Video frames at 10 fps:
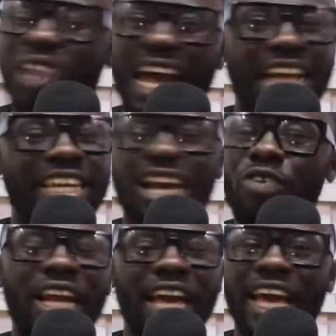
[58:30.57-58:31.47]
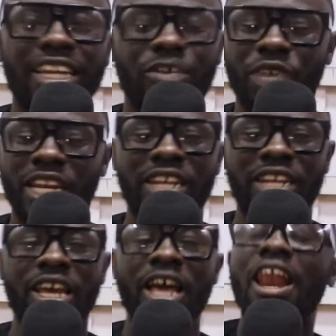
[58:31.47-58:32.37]
idea what the heck they did
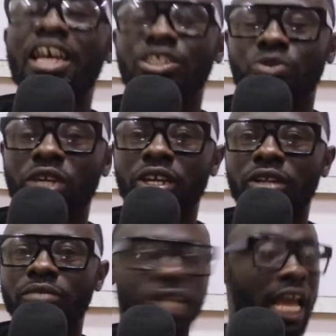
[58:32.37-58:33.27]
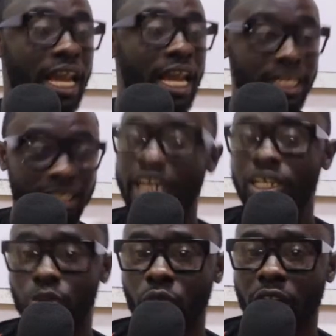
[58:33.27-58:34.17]
last week. And that is
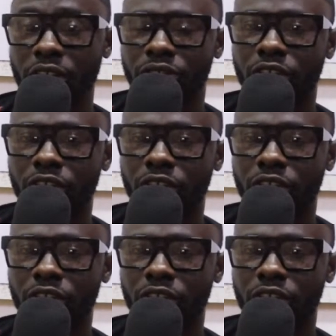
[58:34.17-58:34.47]
where you see